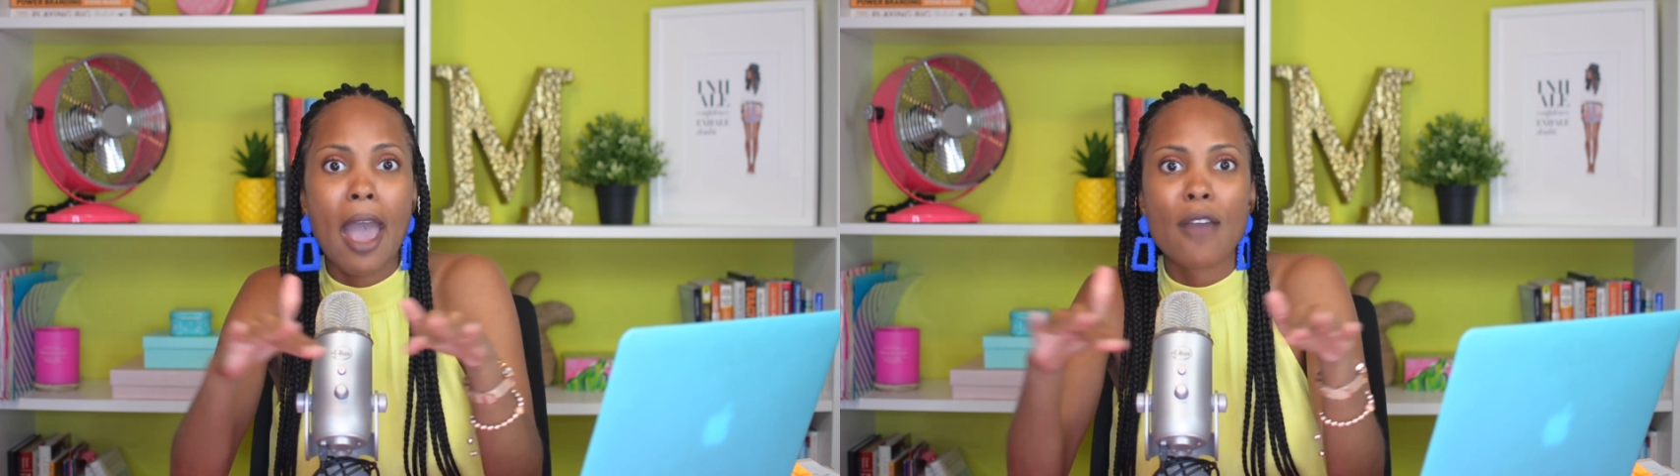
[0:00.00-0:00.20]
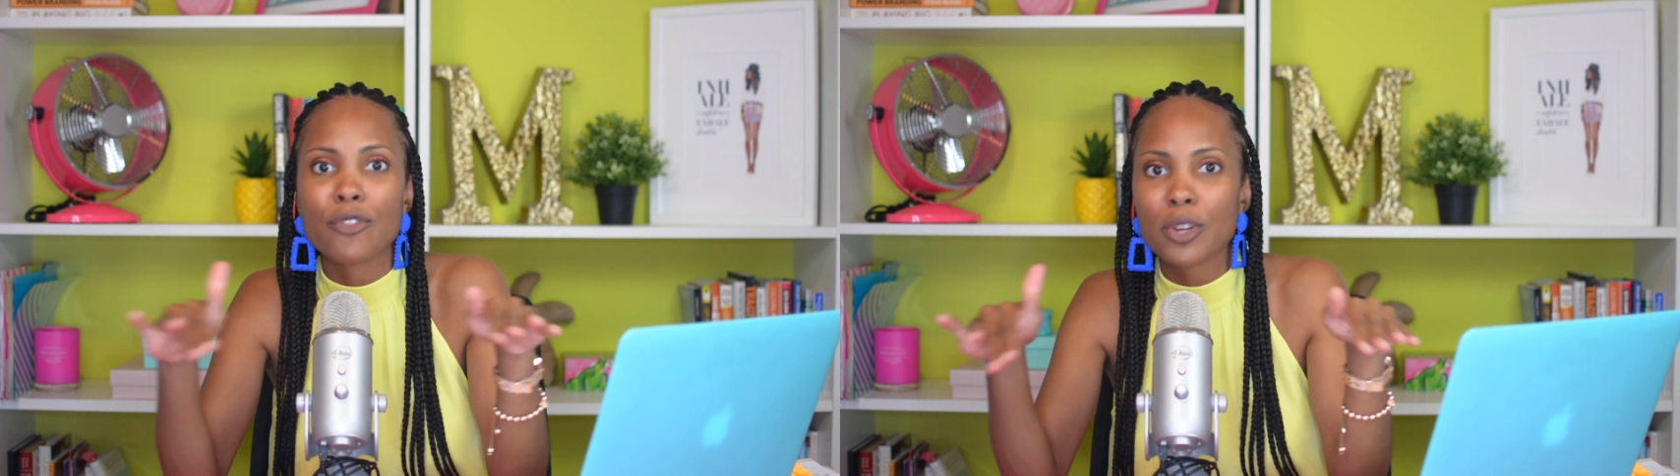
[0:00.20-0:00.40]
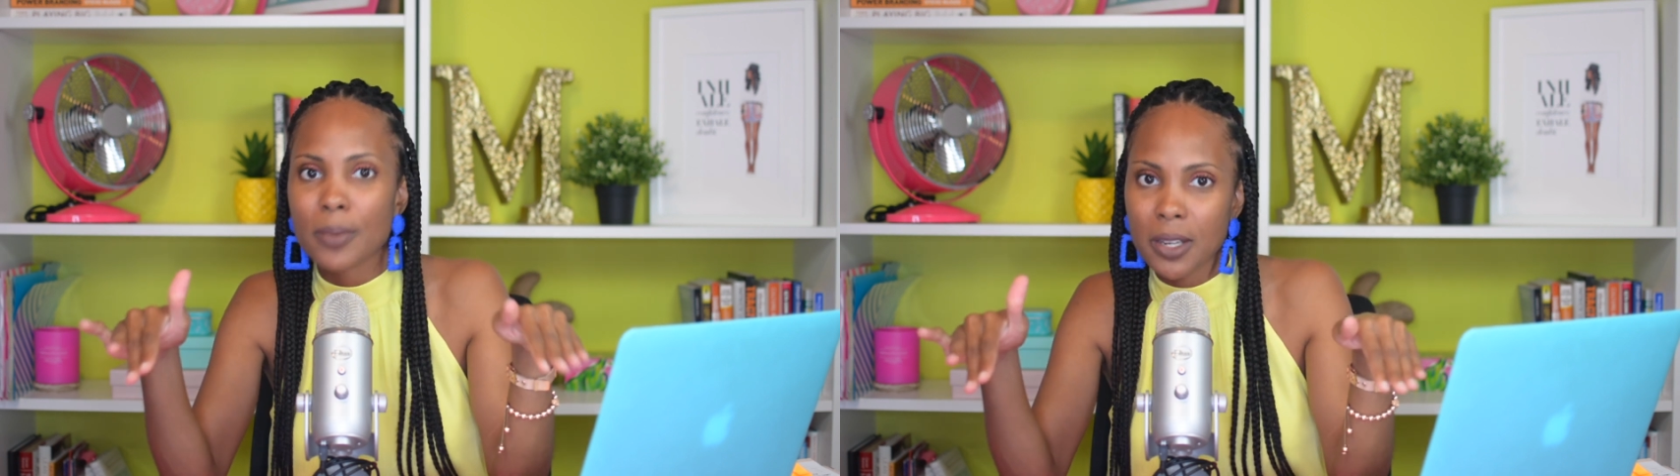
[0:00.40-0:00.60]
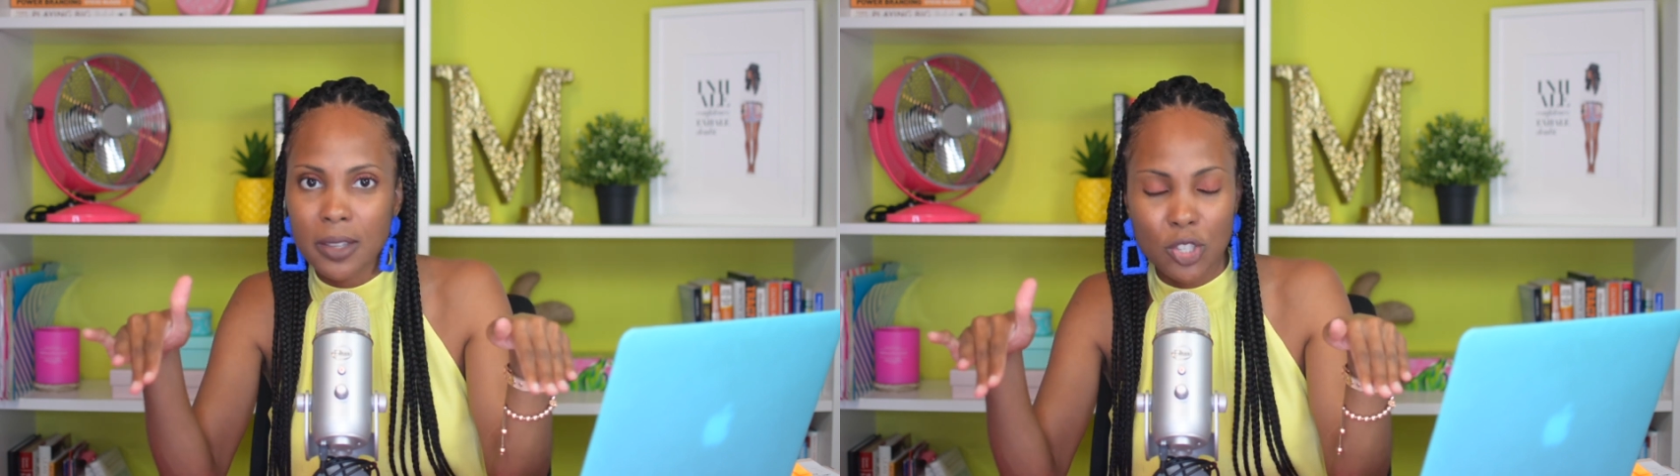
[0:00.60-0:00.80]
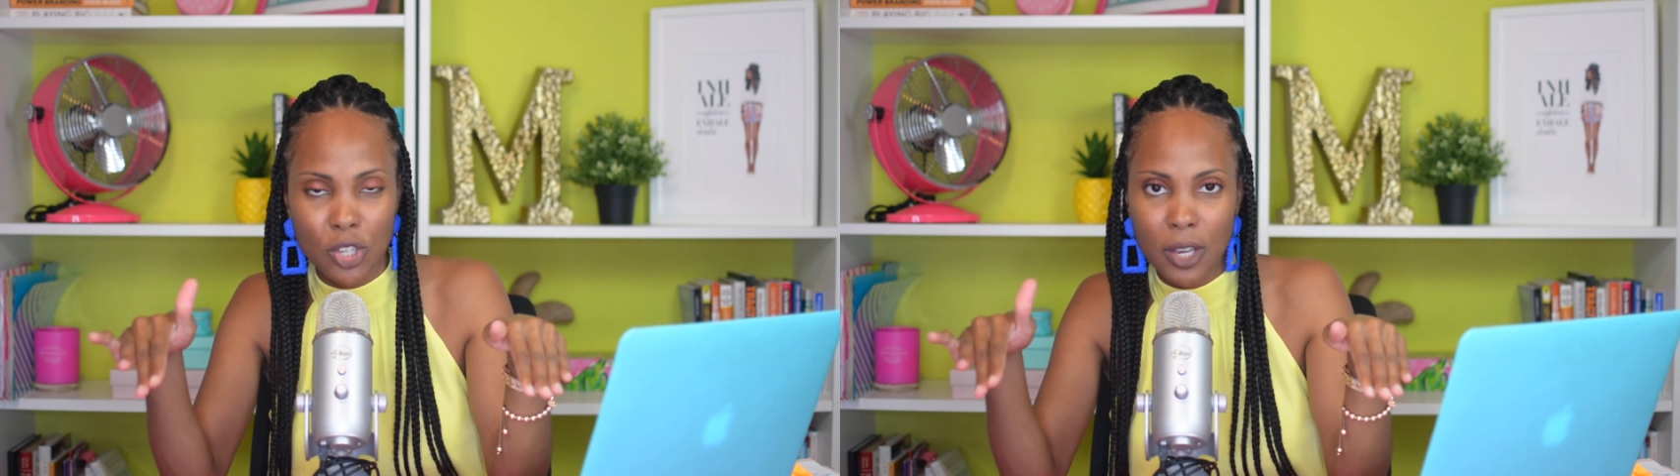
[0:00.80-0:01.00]
everybody
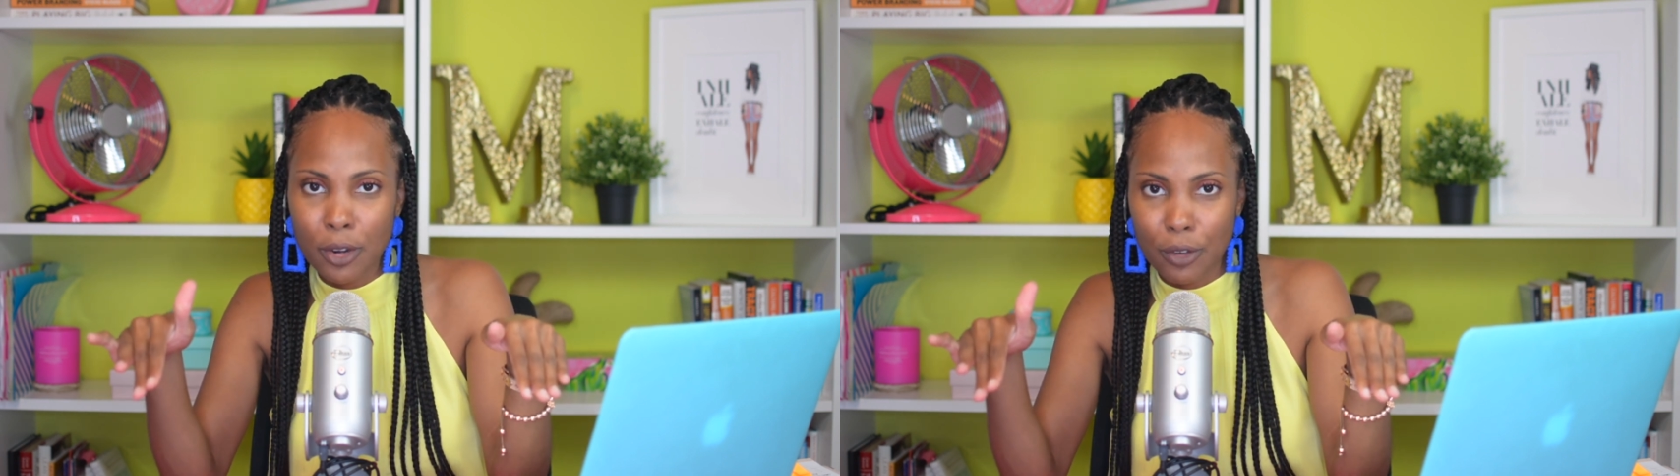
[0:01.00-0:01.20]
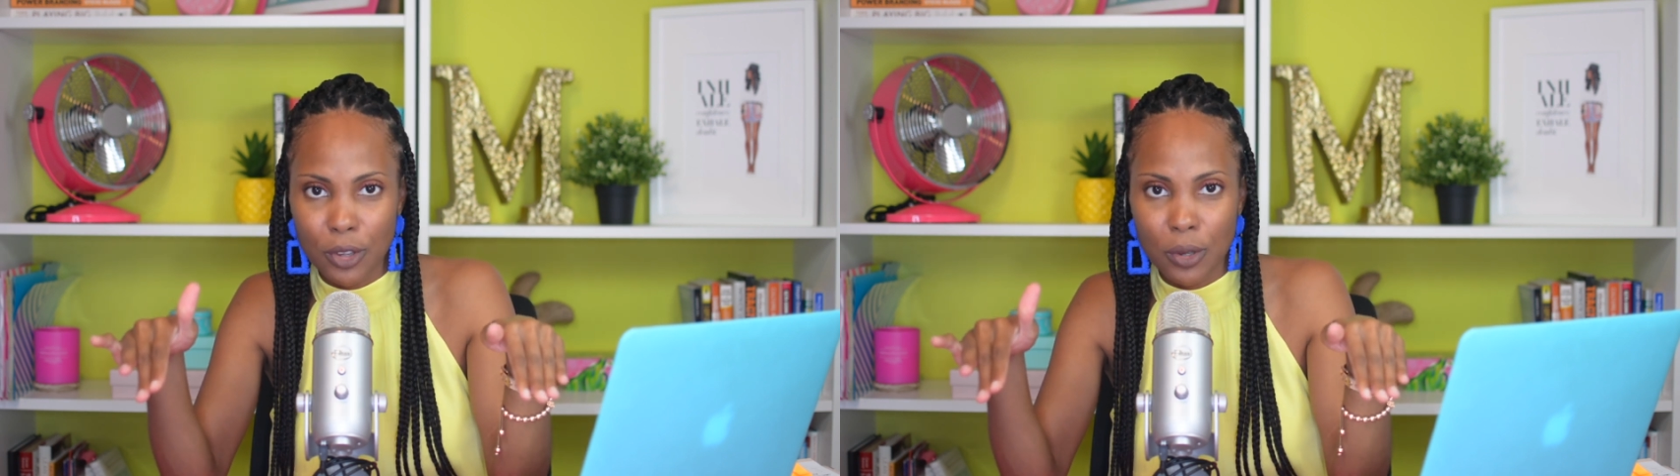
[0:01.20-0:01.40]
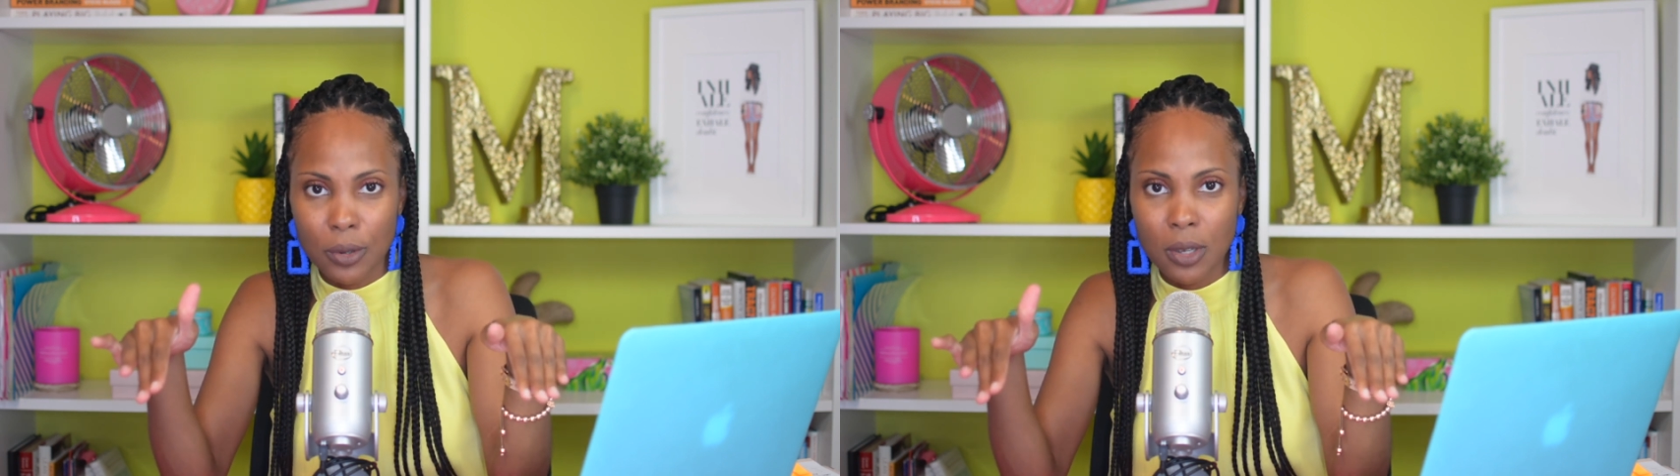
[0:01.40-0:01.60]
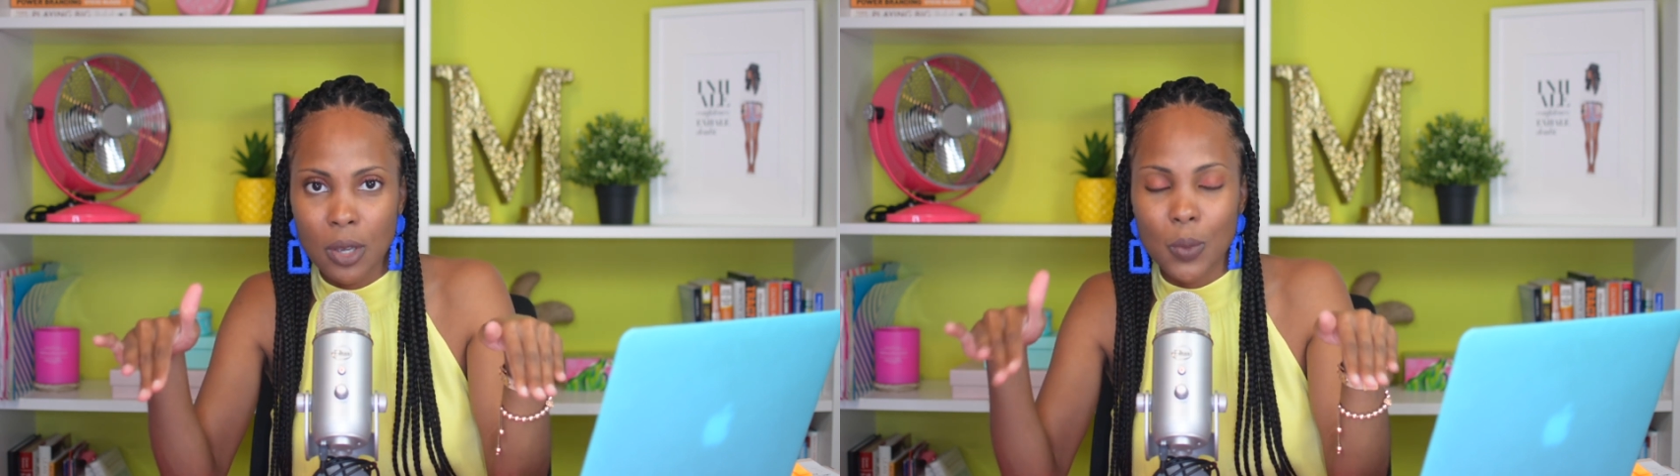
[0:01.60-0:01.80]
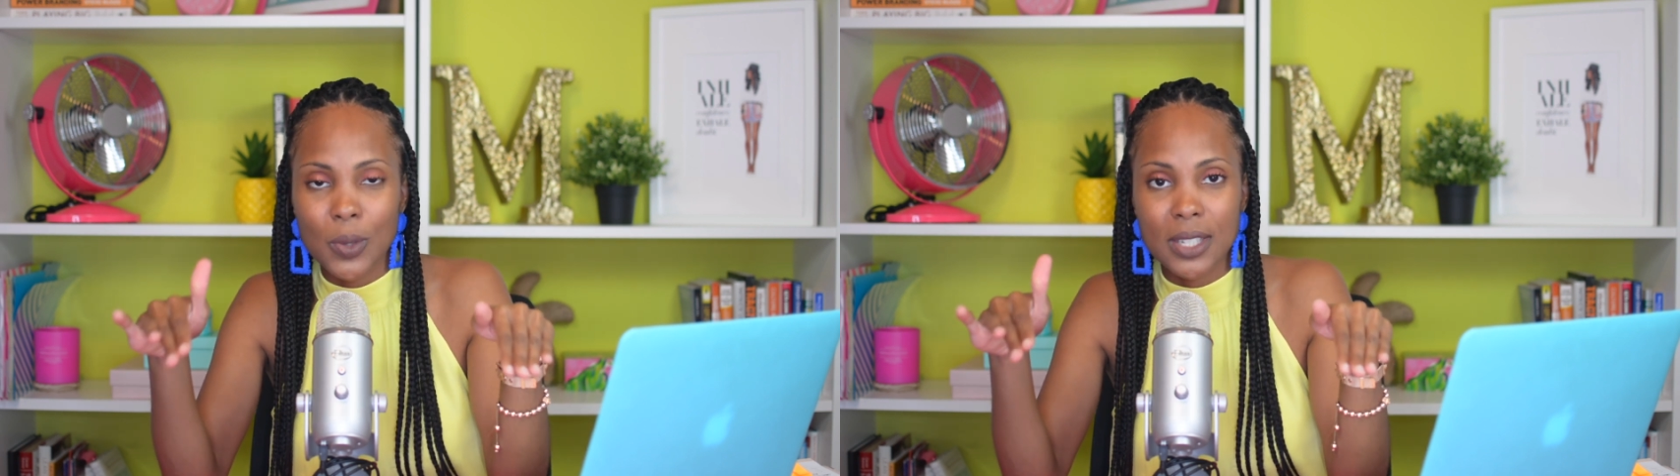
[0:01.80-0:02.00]
that she interviewed
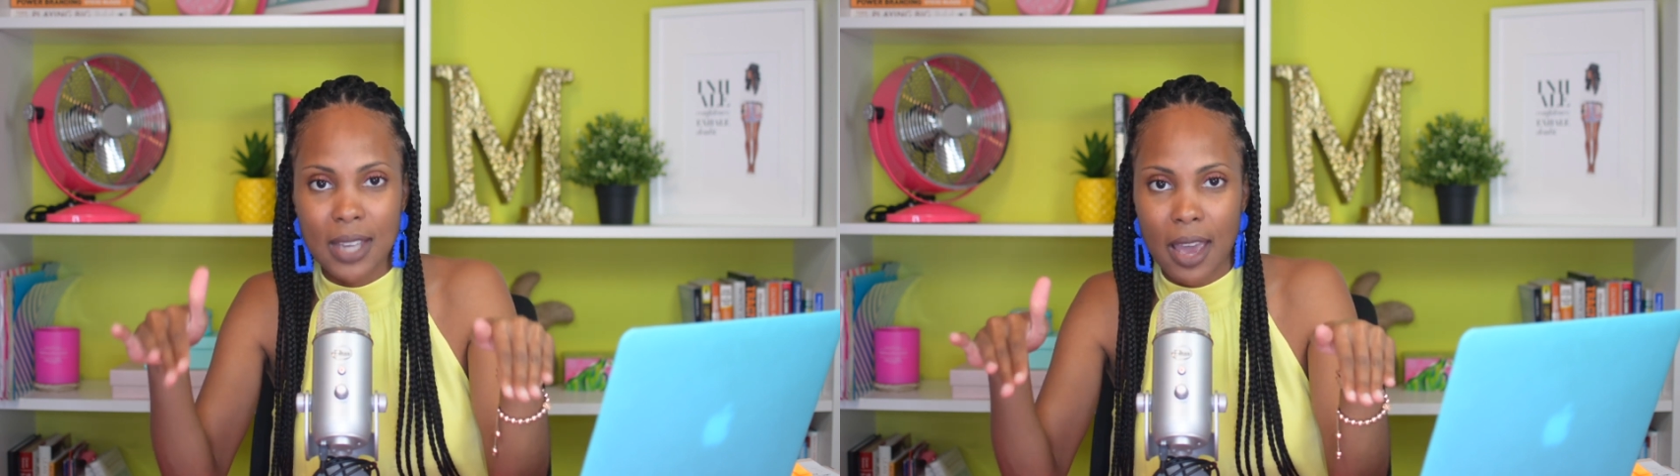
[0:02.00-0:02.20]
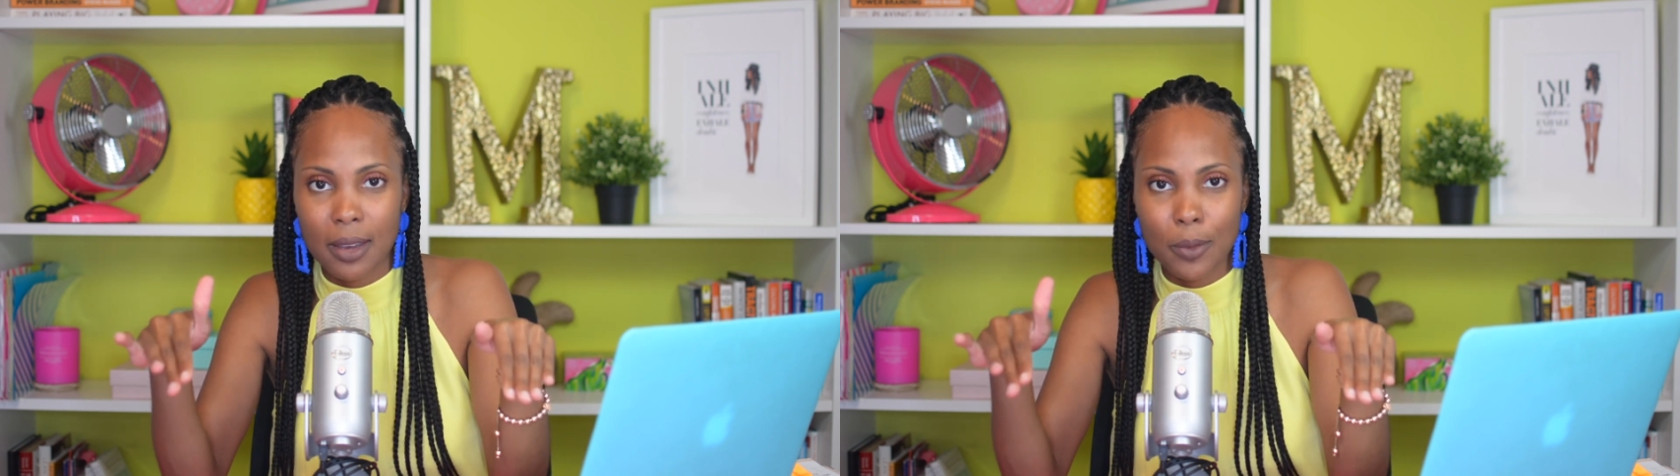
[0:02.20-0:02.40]
would say,